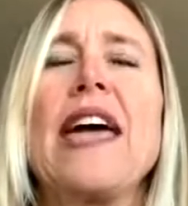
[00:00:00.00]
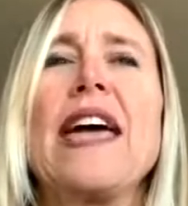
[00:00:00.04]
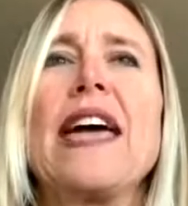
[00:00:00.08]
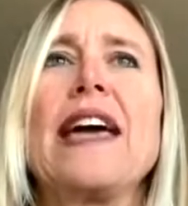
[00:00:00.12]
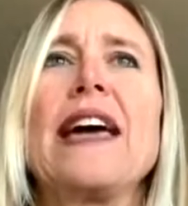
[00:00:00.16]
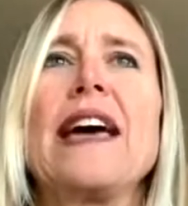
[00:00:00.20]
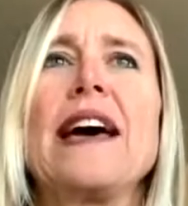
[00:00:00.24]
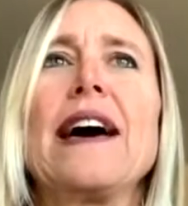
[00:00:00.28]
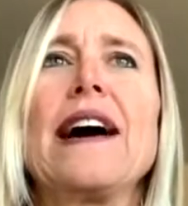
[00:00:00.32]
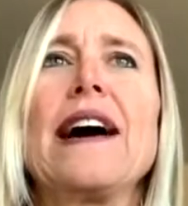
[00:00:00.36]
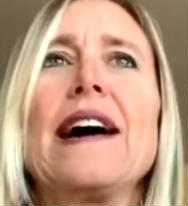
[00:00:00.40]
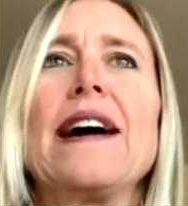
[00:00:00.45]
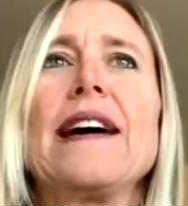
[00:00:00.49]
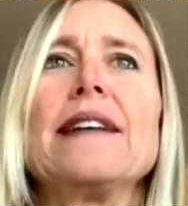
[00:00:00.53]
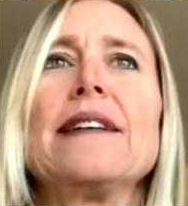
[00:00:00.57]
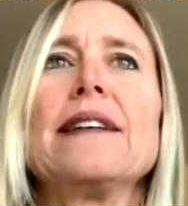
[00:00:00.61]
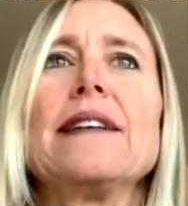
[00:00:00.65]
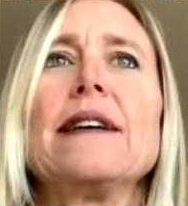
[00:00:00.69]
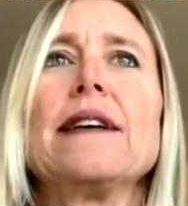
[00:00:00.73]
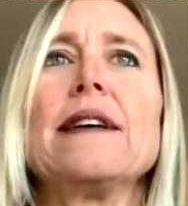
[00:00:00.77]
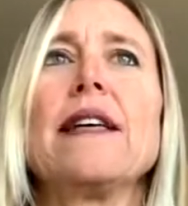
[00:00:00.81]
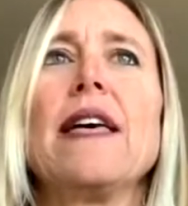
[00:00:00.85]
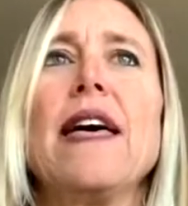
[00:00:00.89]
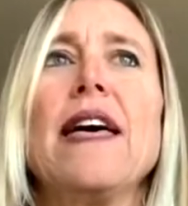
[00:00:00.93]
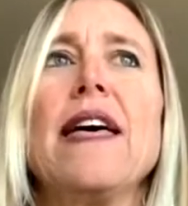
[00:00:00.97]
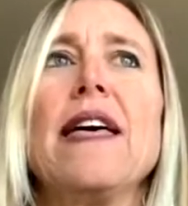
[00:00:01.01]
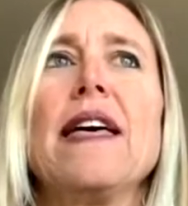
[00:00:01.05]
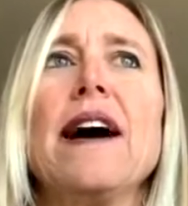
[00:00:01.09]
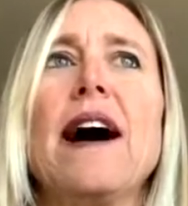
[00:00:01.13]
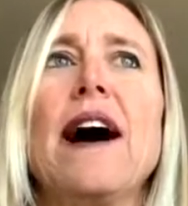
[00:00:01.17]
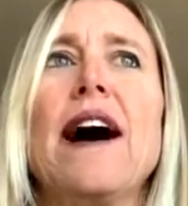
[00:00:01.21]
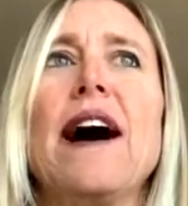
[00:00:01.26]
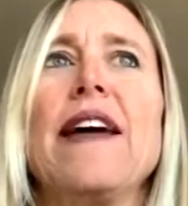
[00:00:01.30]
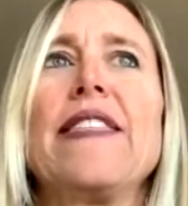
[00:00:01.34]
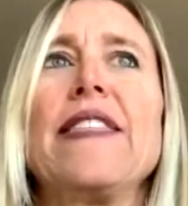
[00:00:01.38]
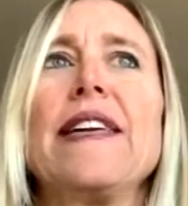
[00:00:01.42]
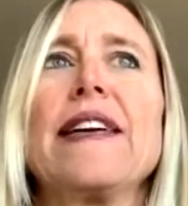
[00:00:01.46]
And
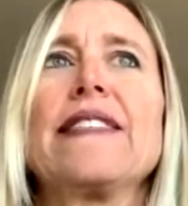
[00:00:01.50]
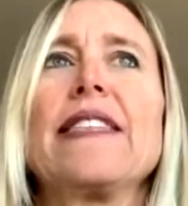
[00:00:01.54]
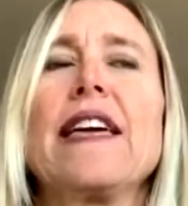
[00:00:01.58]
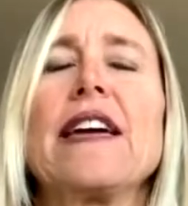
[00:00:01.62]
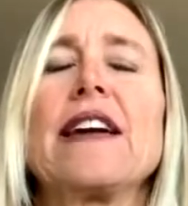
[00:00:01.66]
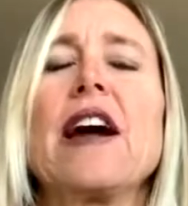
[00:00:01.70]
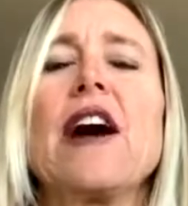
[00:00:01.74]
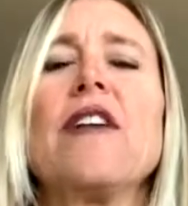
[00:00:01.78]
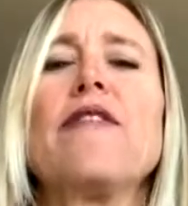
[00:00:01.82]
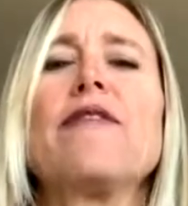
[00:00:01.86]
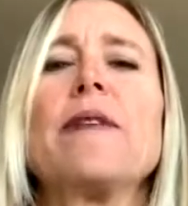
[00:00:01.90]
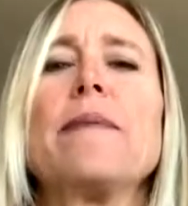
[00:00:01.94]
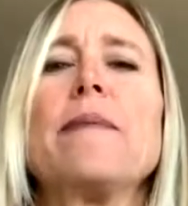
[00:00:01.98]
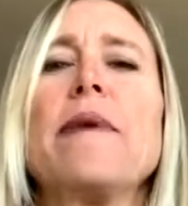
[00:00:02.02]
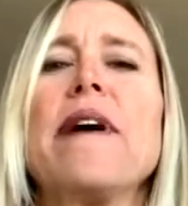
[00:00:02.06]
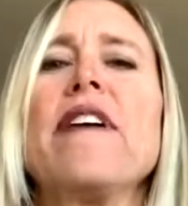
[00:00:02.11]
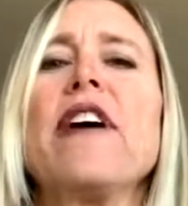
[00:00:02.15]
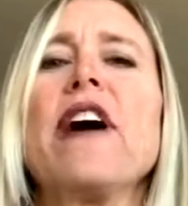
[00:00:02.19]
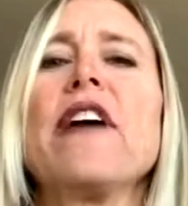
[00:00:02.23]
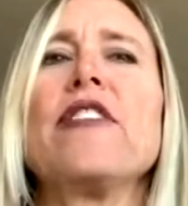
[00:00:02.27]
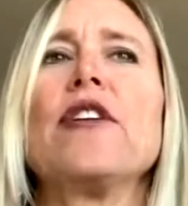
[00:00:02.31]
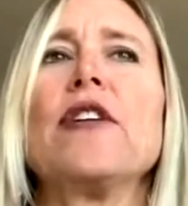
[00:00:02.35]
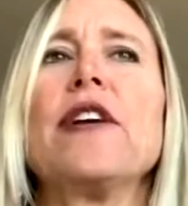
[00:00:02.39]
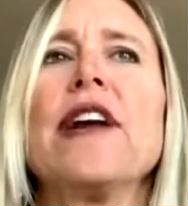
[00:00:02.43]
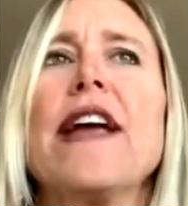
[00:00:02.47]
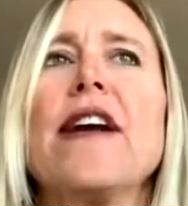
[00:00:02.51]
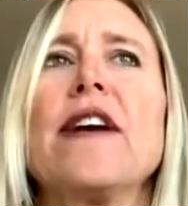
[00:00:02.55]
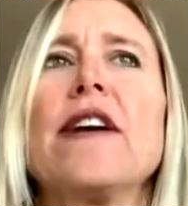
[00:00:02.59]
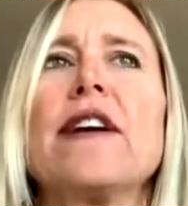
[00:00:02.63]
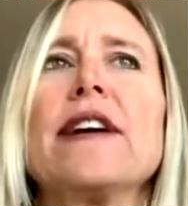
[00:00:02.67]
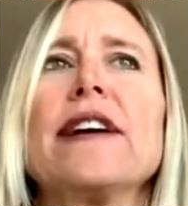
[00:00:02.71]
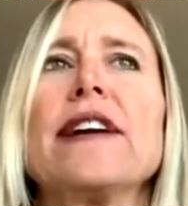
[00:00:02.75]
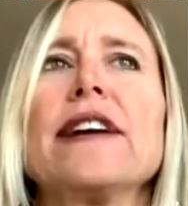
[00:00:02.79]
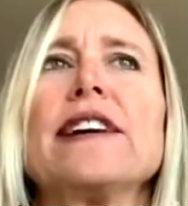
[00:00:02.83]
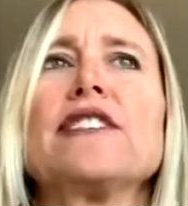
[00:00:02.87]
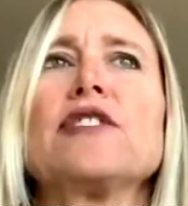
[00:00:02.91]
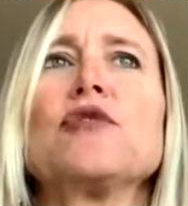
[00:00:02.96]
I think they come from other
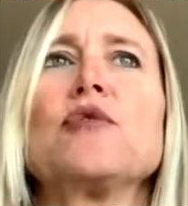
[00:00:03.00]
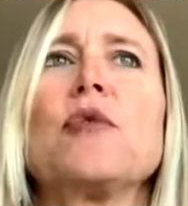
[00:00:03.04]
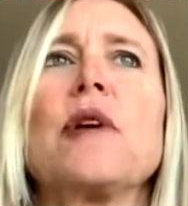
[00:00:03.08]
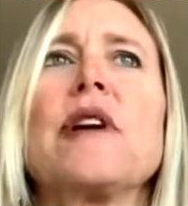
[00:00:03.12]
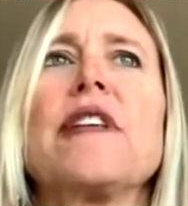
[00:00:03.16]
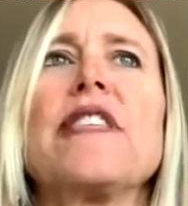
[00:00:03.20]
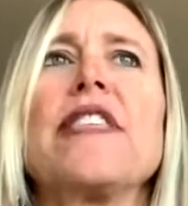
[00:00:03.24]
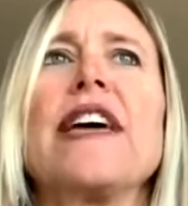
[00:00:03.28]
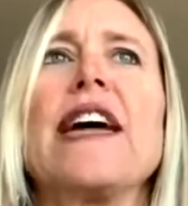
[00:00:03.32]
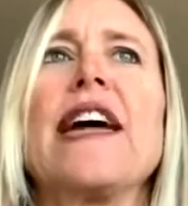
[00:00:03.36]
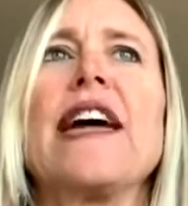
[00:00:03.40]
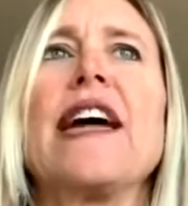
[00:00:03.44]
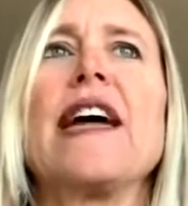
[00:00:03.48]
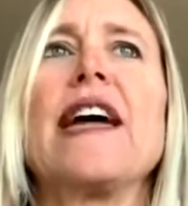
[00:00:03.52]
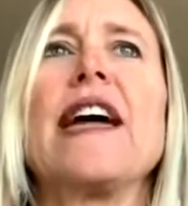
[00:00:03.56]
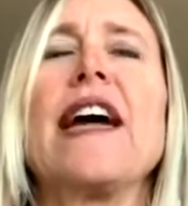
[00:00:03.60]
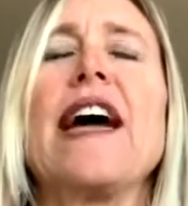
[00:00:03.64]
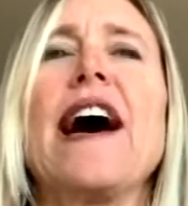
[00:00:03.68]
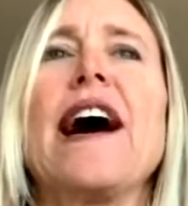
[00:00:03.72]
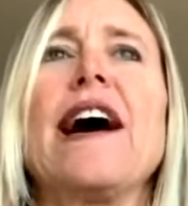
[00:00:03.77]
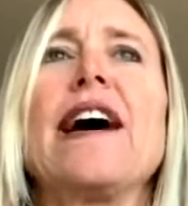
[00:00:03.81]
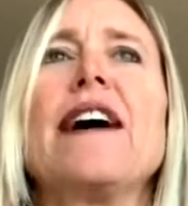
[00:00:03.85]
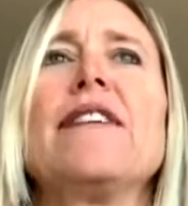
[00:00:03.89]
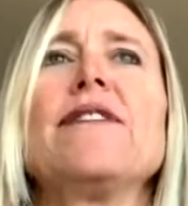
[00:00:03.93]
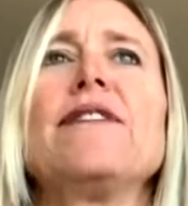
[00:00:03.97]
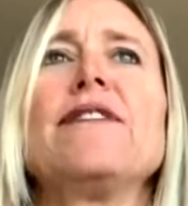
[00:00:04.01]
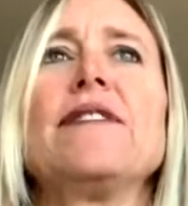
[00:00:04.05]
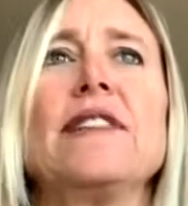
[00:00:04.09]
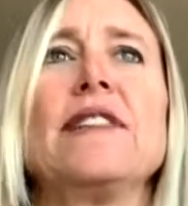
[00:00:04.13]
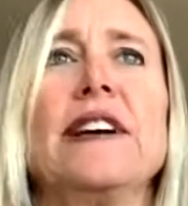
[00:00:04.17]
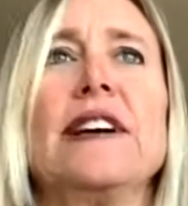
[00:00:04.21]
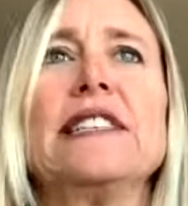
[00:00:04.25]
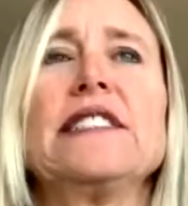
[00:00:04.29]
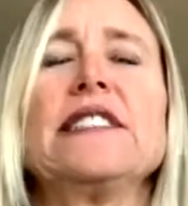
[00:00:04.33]
areas where they have